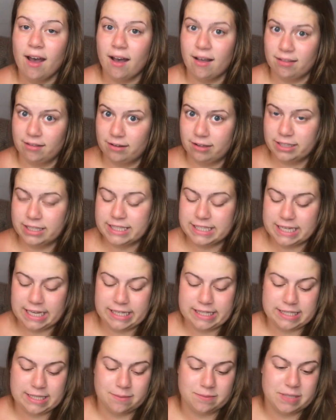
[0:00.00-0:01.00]
a little
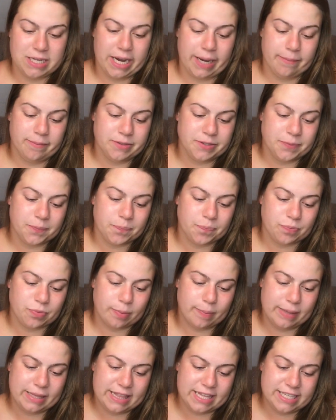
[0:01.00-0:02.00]
intense sometimes.
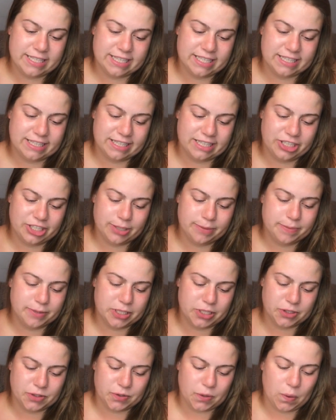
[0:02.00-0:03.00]
But this is the
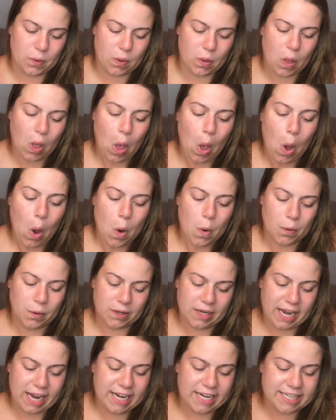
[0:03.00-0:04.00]
Gypsy Soul
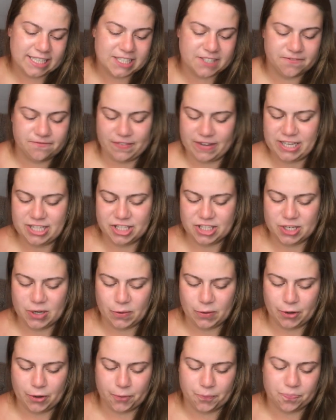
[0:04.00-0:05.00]
Organics Face
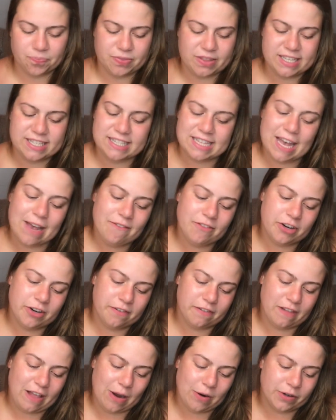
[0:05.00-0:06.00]
Toner. This lavender
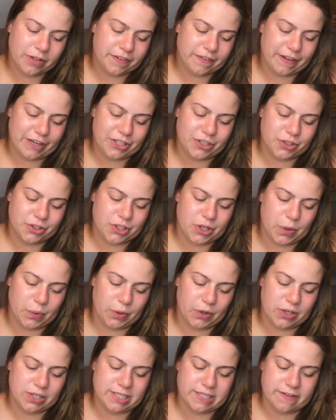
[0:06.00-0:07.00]
flower facial
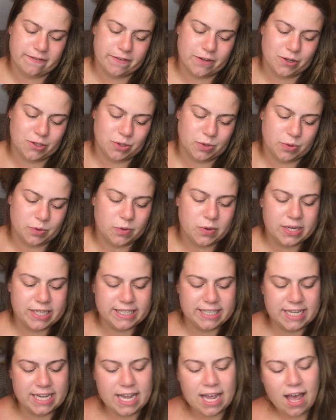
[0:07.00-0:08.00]
toner is infused with green
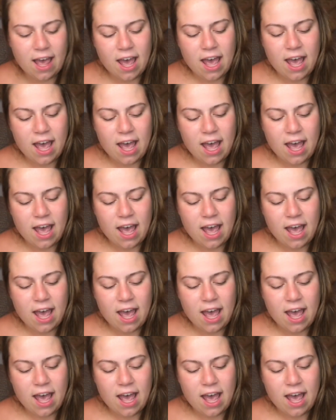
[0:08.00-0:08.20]
tea,